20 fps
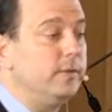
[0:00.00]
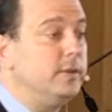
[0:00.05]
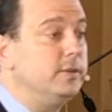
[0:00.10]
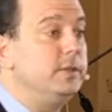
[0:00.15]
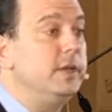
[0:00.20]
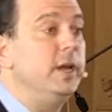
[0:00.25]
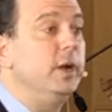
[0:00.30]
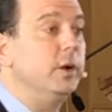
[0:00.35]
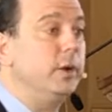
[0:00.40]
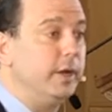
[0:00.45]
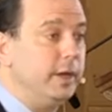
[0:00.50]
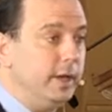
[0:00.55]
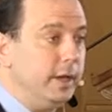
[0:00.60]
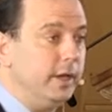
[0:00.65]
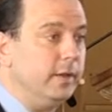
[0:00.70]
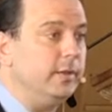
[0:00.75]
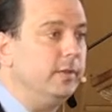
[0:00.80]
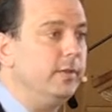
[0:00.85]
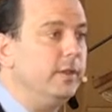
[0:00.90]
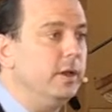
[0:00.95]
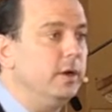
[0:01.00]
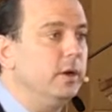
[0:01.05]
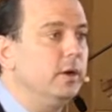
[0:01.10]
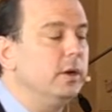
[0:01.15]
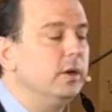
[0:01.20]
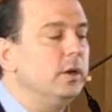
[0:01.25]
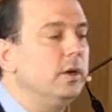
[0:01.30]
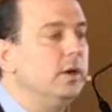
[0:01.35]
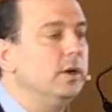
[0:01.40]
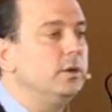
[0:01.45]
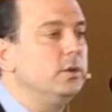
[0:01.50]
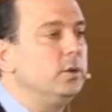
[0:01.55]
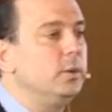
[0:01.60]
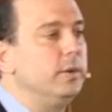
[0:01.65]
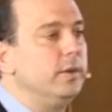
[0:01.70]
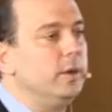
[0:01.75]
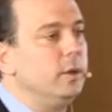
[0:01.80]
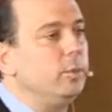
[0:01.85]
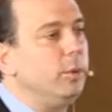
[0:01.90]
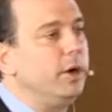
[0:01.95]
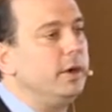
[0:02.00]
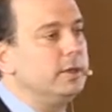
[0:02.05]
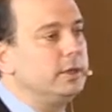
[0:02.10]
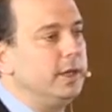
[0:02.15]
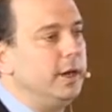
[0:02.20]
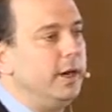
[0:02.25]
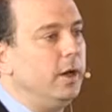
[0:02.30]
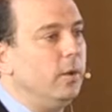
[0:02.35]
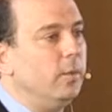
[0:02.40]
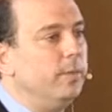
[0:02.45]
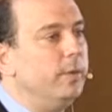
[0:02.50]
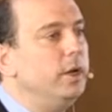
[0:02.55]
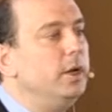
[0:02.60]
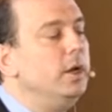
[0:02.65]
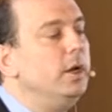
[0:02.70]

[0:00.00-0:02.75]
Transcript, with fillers: this area that are, are doing their part to help